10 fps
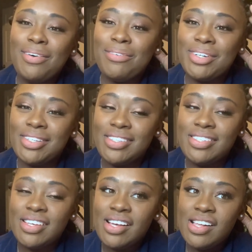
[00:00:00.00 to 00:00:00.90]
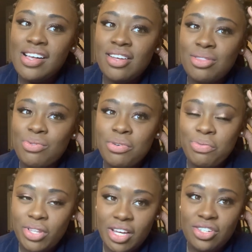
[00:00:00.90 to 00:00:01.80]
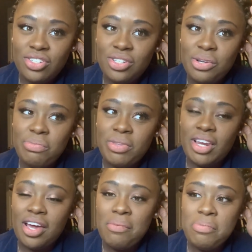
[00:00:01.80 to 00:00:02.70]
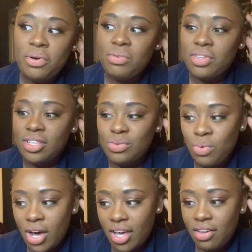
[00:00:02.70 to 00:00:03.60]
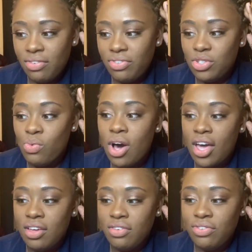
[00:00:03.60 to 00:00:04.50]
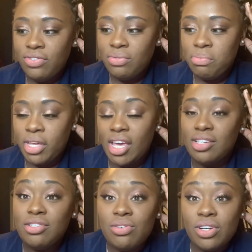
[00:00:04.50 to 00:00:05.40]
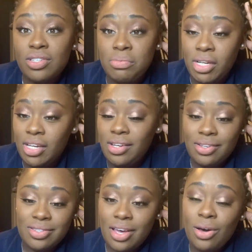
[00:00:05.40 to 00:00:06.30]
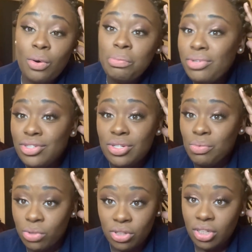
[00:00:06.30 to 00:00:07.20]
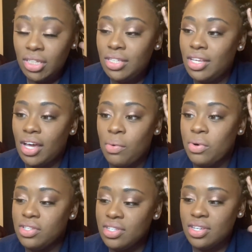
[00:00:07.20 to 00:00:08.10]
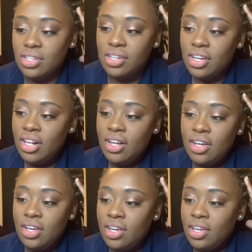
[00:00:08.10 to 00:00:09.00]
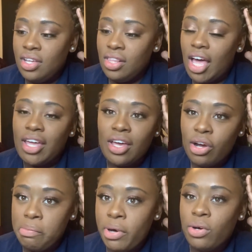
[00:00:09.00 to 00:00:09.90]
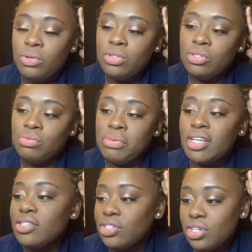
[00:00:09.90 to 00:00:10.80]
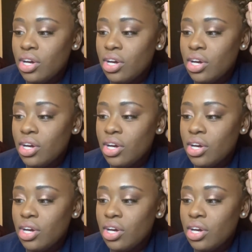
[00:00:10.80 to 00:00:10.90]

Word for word: it was through a relationship that I built with his wife. His wife began to trust me as I hoped she would, that I wasn't liking her posts or messaging